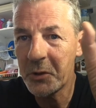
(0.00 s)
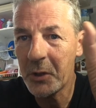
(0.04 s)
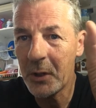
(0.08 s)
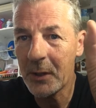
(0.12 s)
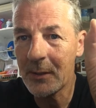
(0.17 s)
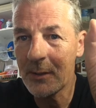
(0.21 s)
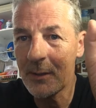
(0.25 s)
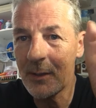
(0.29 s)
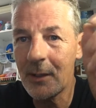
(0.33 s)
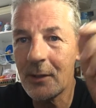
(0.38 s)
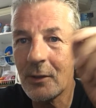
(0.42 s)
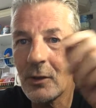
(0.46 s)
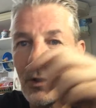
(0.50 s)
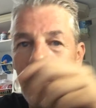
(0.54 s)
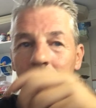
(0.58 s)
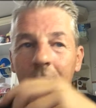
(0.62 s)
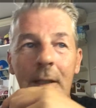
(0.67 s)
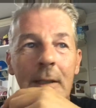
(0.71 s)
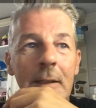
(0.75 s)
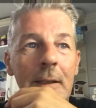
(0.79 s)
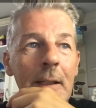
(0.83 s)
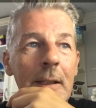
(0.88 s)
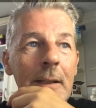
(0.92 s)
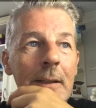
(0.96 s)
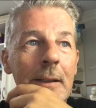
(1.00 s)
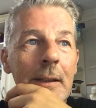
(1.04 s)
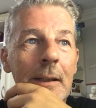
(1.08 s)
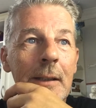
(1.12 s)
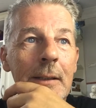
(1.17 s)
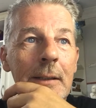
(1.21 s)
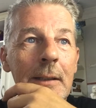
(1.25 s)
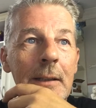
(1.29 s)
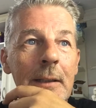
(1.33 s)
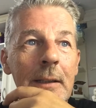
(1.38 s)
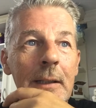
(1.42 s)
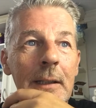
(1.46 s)
60s, early
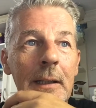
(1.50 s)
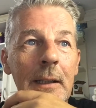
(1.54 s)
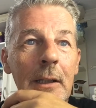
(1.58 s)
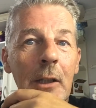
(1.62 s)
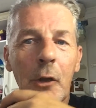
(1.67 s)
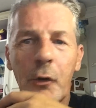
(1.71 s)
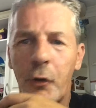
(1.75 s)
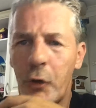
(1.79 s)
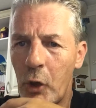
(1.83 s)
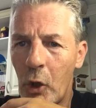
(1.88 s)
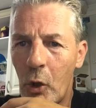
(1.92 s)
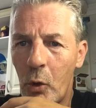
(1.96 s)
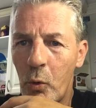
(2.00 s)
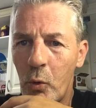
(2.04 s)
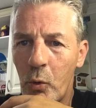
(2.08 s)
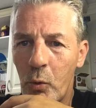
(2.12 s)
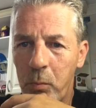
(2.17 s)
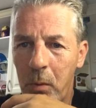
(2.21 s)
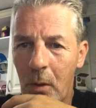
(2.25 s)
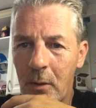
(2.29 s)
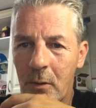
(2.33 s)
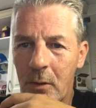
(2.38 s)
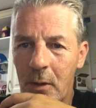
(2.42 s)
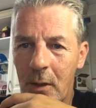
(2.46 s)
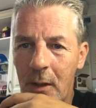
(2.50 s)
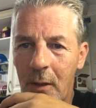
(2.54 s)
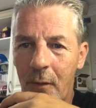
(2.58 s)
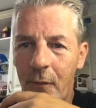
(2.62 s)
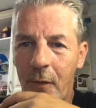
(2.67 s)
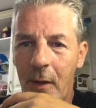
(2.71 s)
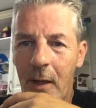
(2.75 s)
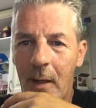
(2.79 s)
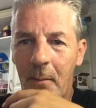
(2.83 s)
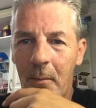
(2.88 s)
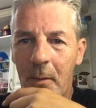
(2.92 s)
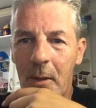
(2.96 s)
60s, the old ones in the
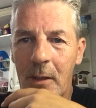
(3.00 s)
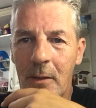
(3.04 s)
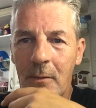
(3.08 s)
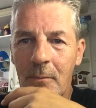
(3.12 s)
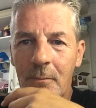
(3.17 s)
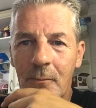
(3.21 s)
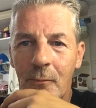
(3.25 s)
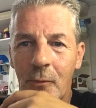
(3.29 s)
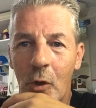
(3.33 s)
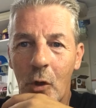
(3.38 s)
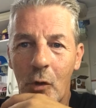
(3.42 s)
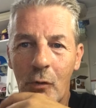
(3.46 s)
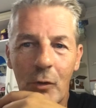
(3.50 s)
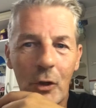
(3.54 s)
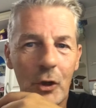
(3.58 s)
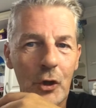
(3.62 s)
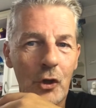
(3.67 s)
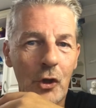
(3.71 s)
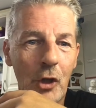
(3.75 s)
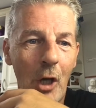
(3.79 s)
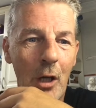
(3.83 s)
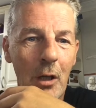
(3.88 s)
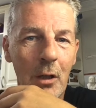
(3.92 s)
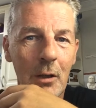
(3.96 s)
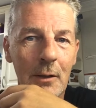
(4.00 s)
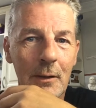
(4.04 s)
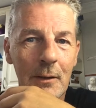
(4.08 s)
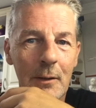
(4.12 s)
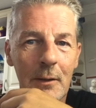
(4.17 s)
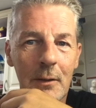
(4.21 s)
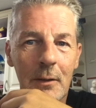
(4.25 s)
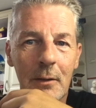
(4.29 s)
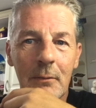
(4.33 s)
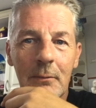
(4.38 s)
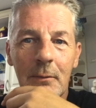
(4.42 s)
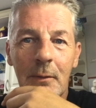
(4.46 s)
family, not us young
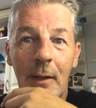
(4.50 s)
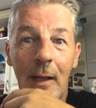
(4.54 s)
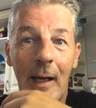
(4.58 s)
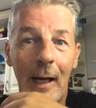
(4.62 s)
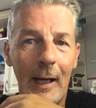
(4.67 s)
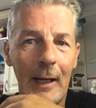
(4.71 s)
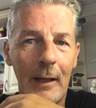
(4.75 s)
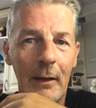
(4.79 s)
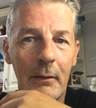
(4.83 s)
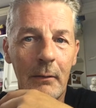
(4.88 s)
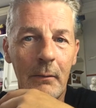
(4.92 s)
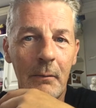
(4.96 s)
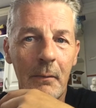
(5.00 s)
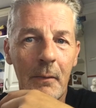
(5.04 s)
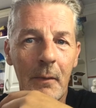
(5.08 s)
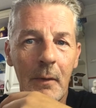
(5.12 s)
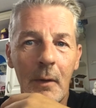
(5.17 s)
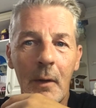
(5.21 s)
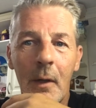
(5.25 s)
uns, Alan.